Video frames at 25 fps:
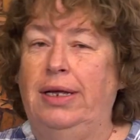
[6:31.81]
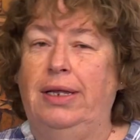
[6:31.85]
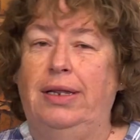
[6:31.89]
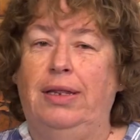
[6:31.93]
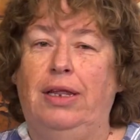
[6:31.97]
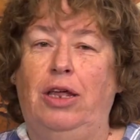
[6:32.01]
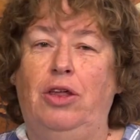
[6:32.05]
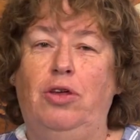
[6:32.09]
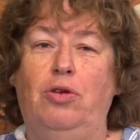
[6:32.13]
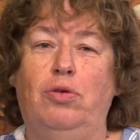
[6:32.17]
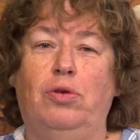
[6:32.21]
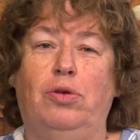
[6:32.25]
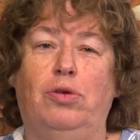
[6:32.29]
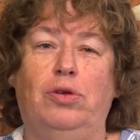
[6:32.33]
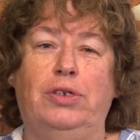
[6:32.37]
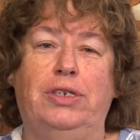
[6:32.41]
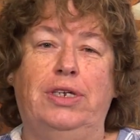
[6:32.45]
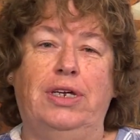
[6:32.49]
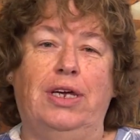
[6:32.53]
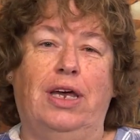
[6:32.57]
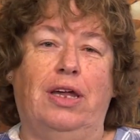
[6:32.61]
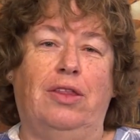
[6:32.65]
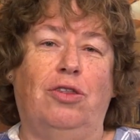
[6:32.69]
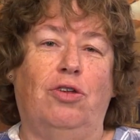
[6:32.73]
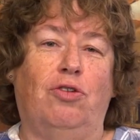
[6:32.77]
Then you also
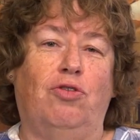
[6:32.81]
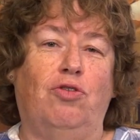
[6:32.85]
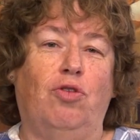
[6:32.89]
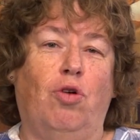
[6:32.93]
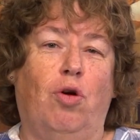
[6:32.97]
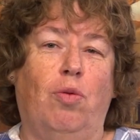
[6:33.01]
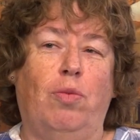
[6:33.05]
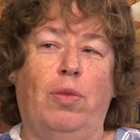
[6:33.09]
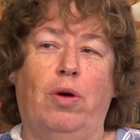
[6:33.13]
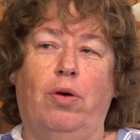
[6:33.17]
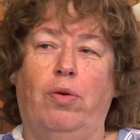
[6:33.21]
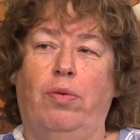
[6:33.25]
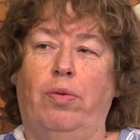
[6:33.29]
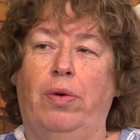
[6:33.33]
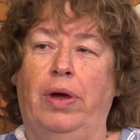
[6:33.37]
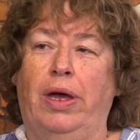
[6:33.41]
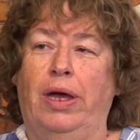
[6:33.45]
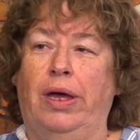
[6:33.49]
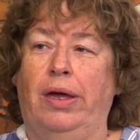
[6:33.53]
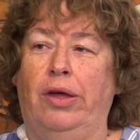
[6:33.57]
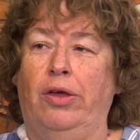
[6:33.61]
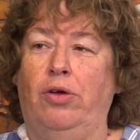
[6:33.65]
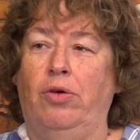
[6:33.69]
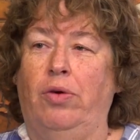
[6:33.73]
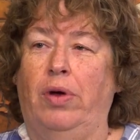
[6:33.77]
get the trauma
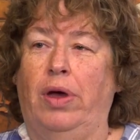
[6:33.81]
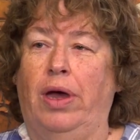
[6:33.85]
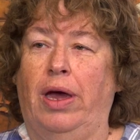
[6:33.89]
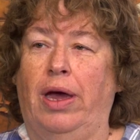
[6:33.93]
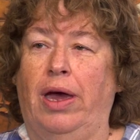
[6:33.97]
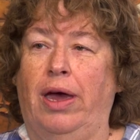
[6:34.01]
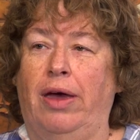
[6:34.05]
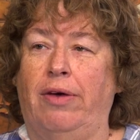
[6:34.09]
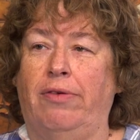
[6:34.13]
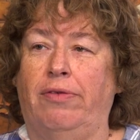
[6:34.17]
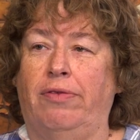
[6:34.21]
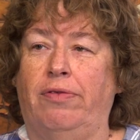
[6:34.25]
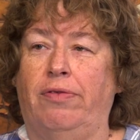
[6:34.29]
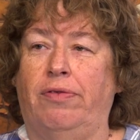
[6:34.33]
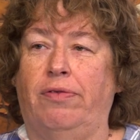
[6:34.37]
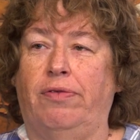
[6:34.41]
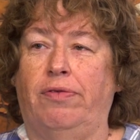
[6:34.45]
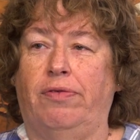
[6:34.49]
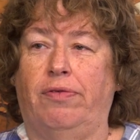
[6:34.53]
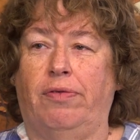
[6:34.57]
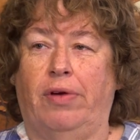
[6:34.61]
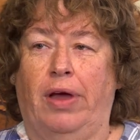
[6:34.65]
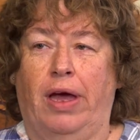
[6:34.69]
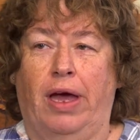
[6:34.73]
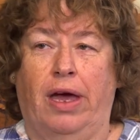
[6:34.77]
where you have,
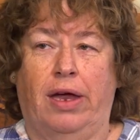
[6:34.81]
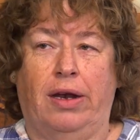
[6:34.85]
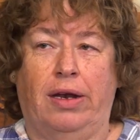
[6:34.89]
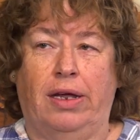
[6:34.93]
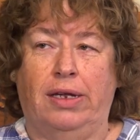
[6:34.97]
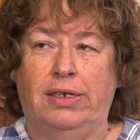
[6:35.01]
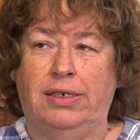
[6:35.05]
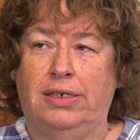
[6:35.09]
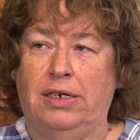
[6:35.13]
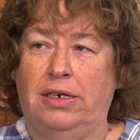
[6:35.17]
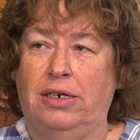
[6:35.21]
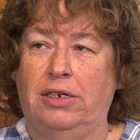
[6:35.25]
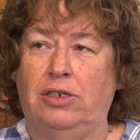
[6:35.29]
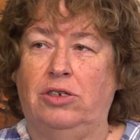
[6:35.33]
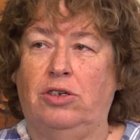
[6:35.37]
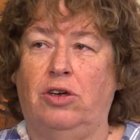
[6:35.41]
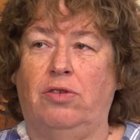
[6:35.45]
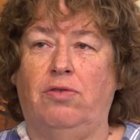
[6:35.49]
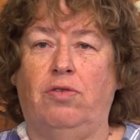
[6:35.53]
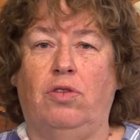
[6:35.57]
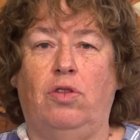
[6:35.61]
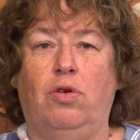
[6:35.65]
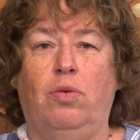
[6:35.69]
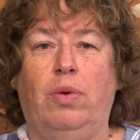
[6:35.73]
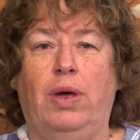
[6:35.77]
I had incidents
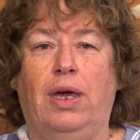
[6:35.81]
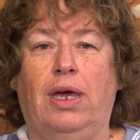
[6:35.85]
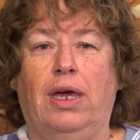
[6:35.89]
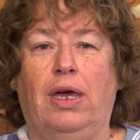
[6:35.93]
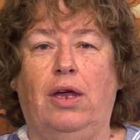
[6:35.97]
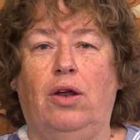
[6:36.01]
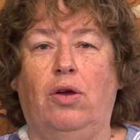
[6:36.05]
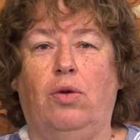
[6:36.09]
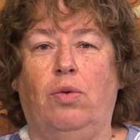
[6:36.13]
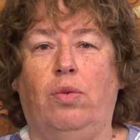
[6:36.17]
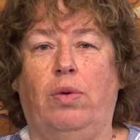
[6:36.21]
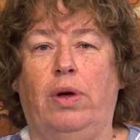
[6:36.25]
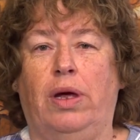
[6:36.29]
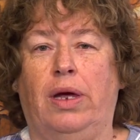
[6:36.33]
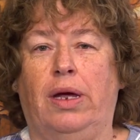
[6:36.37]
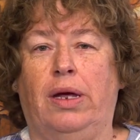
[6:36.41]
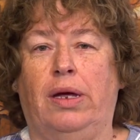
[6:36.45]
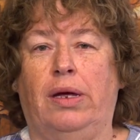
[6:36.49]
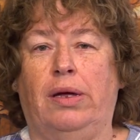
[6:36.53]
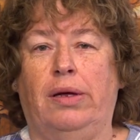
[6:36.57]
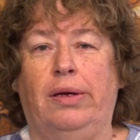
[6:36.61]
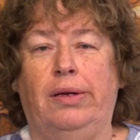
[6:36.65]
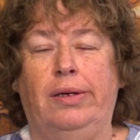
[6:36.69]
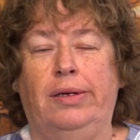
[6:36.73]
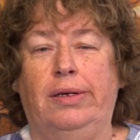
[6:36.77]
over the weekend
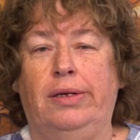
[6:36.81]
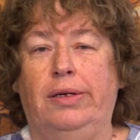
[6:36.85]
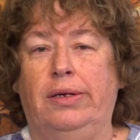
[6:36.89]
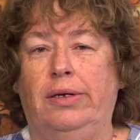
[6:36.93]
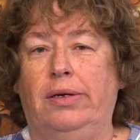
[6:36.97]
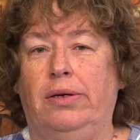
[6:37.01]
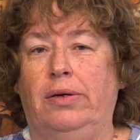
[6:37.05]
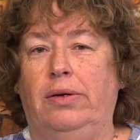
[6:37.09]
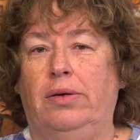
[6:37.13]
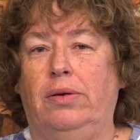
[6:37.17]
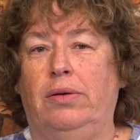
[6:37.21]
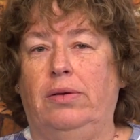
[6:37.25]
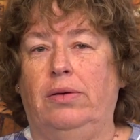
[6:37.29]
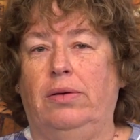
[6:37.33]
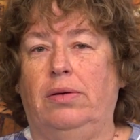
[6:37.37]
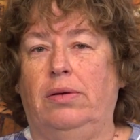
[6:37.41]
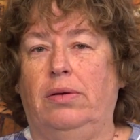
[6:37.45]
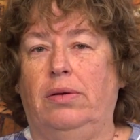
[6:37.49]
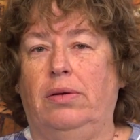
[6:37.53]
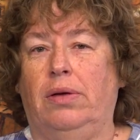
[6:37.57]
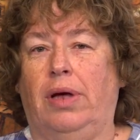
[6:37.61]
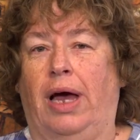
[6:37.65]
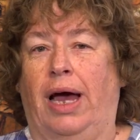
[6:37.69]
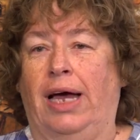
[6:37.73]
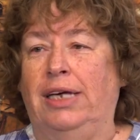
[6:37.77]
where
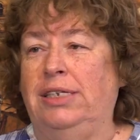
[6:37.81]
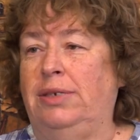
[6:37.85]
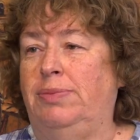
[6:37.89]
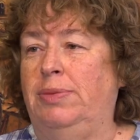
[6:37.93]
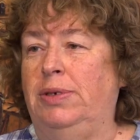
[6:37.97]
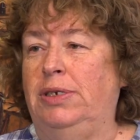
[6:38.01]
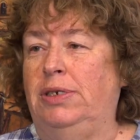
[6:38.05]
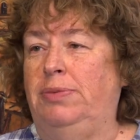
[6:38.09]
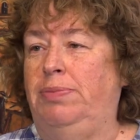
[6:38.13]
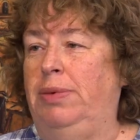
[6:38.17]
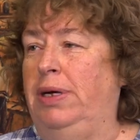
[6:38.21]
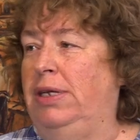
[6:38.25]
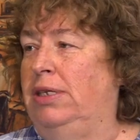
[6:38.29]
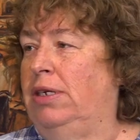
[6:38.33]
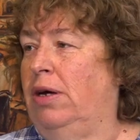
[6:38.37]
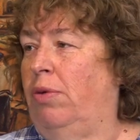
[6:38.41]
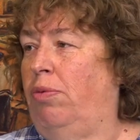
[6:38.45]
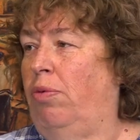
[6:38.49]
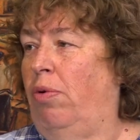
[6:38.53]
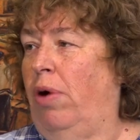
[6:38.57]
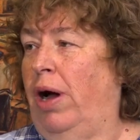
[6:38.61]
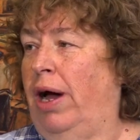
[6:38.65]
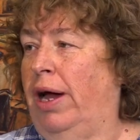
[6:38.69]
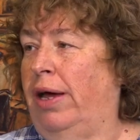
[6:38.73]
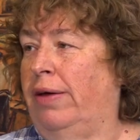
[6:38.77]
husbands beat
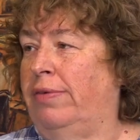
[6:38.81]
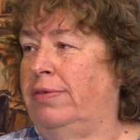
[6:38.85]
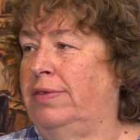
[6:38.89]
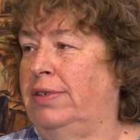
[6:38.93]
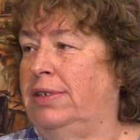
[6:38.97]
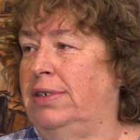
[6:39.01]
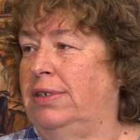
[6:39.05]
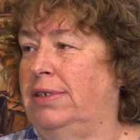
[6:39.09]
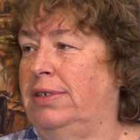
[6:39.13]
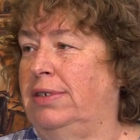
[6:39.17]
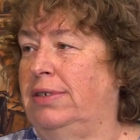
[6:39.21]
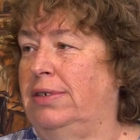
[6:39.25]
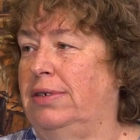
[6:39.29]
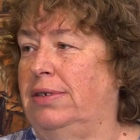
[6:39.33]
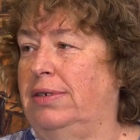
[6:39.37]
up wives.